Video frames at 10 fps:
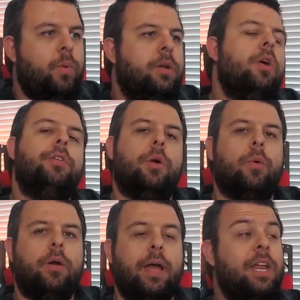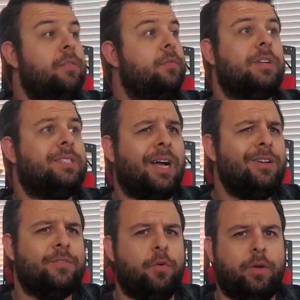We know that it won't. And even if it
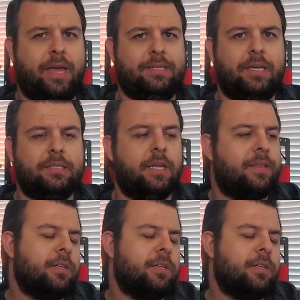does 4K 60,